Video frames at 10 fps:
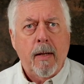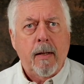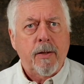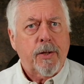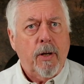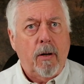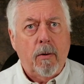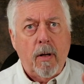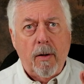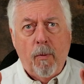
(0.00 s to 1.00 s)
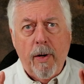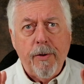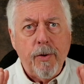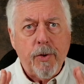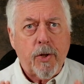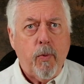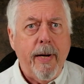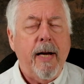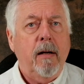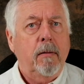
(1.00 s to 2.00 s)
So whether you
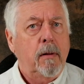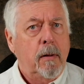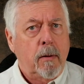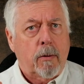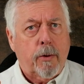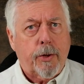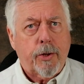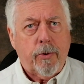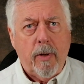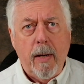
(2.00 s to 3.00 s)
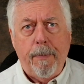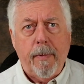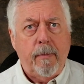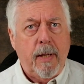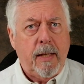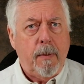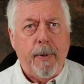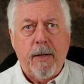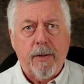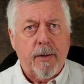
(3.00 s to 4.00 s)
swing or strip, it
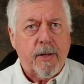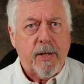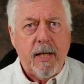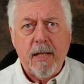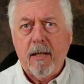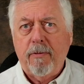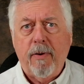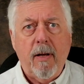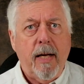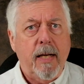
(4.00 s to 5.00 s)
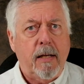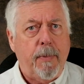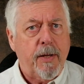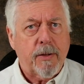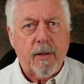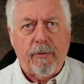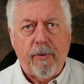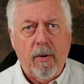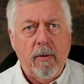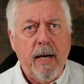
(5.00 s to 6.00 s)
depends on the size of the fly, it depends on the
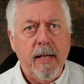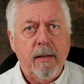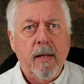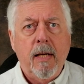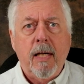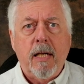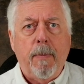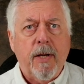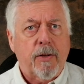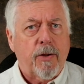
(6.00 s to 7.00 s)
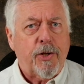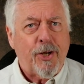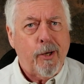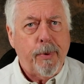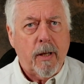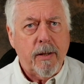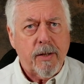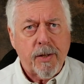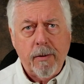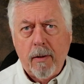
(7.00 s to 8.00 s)
flow rate, depends on the
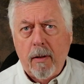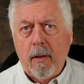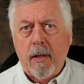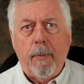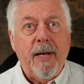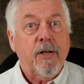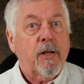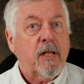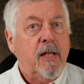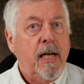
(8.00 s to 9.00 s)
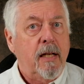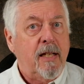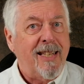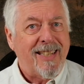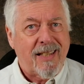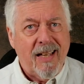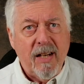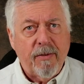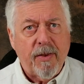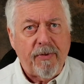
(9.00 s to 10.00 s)
turbulence, depends on the design
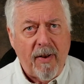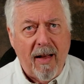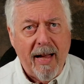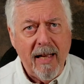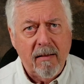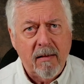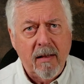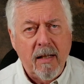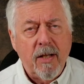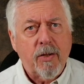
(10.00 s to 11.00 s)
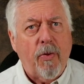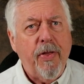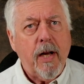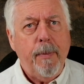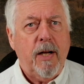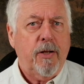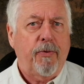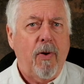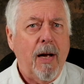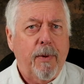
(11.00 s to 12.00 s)
of the fly. So think about your
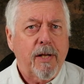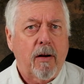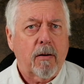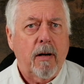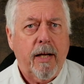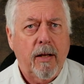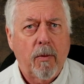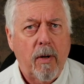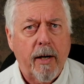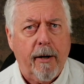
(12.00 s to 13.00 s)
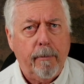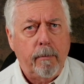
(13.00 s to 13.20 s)
fly. What's it look like in the water?